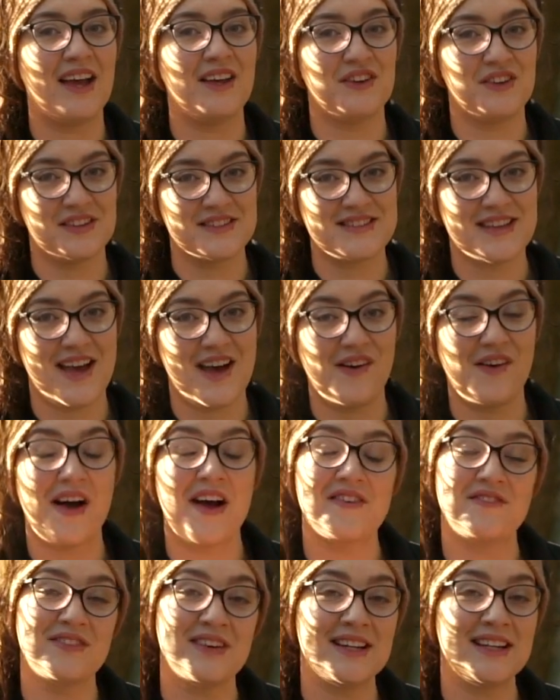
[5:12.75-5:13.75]
you can tell
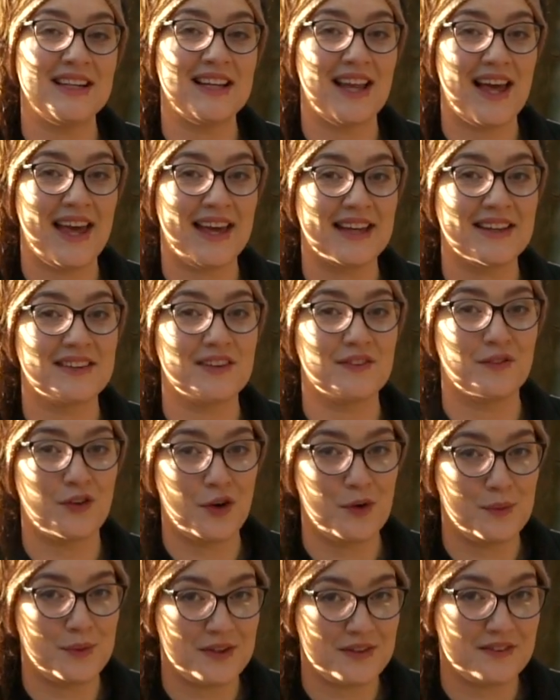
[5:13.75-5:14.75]
I really like the
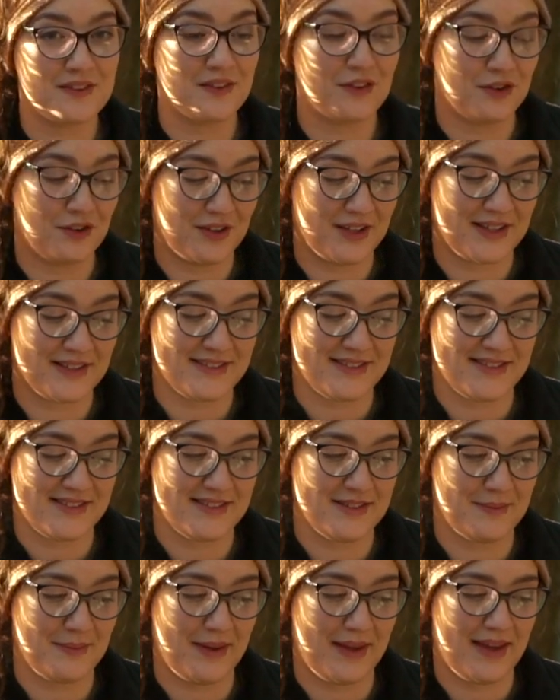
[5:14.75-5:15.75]
Robens cooking
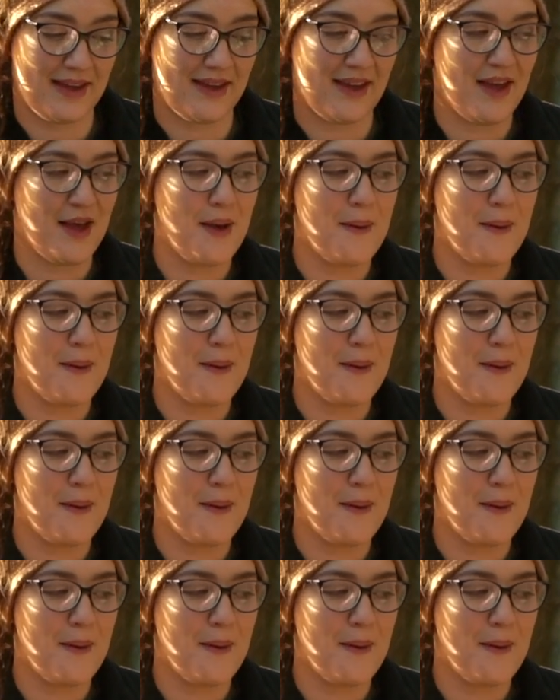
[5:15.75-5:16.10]
system here,